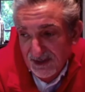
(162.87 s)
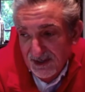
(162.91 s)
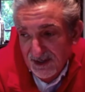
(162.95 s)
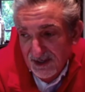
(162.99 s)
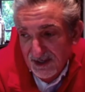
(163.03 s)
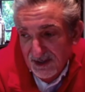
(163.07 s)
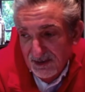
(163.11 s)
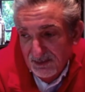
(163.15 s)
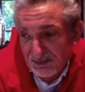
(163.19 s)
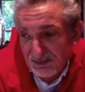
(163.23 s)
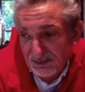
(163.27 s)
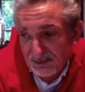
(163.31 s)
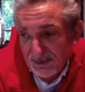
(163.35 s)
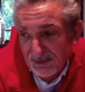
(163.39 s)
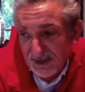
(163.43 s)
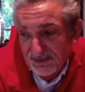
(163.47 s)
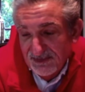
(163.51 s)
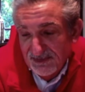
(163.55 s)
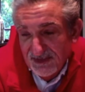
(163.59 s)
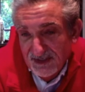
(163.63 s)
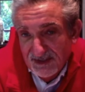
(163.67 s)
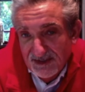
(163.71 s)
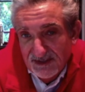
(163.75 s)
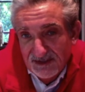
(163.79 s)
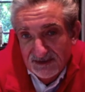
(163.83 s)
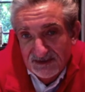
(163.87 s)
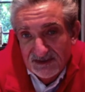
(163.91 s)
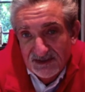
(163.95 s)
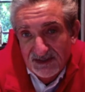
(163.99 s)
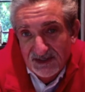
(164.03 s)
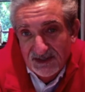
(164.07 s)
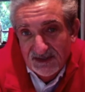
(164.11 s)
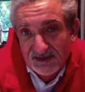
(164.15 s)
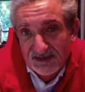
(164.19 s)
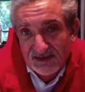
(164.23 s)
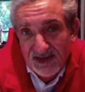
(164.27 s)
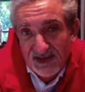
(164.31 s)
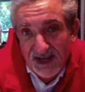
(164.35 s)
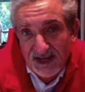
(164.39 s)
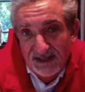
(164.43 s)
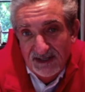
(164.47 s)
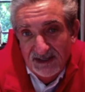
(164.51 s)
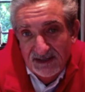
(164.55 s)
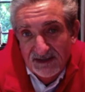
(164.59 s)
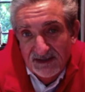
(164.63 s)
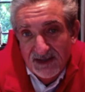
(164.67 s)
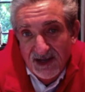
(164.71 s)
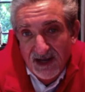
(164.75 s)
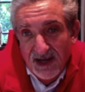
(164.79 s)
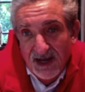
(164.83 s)
I think it's an
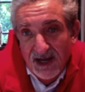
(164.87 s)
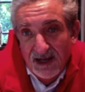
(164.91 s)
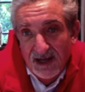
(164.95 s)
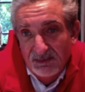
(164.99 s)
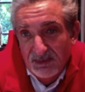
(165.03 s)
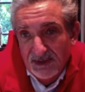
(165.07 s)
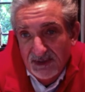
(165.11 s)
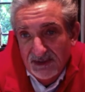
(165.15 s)
exciting time,